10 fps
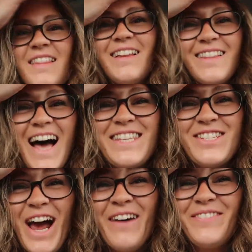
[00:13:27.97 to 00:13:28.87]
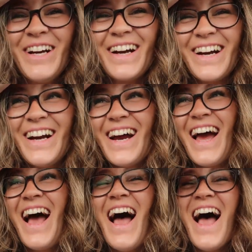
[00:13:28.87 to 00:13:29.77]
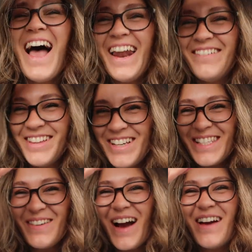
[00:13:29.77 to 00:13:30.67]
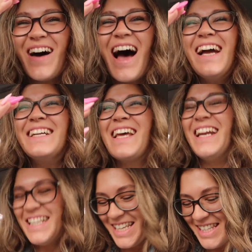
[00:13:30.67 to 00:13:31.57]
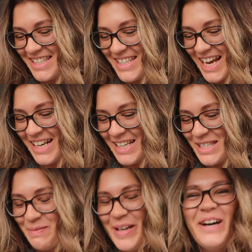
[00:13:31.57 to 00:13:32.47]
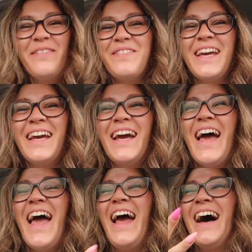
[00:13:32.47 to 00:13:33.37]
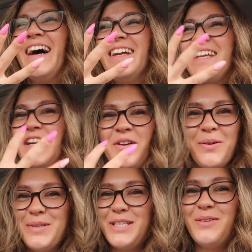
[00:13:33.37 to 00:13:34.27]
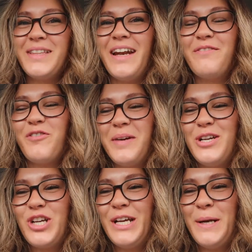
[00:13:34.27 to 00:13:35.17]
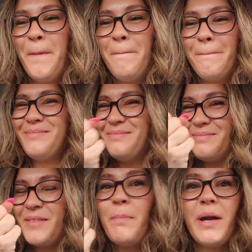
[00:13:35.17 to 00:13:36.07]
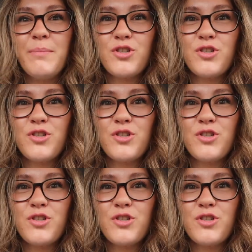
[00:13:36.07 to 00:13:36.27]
the last chapter and I'm losing my mind, and it's in Xaden's P O V and I don't know what to do with that information, but I'm